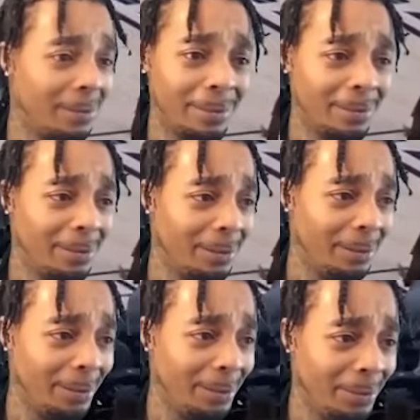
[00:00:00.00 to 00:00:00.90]

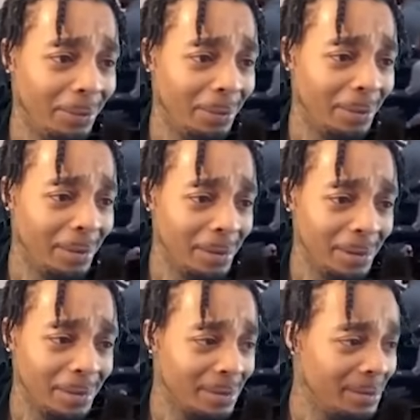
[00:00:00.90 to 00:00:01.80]

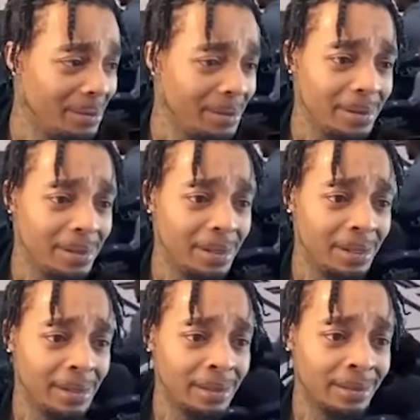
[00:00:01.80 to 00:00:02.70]

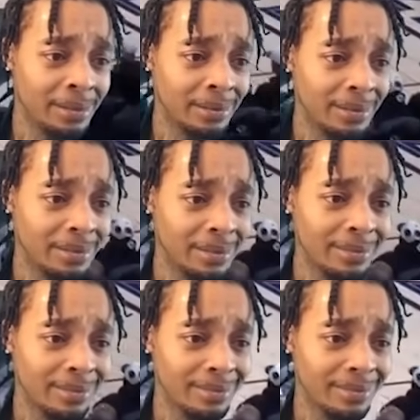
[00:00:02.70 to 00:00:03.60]

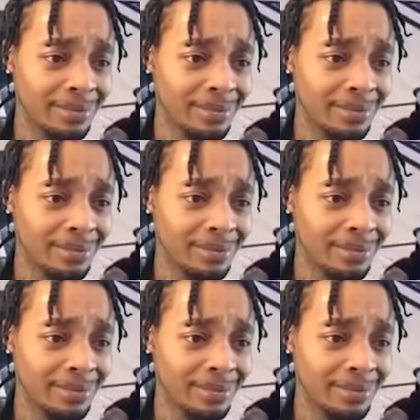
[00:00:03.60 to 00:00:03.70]
(silence)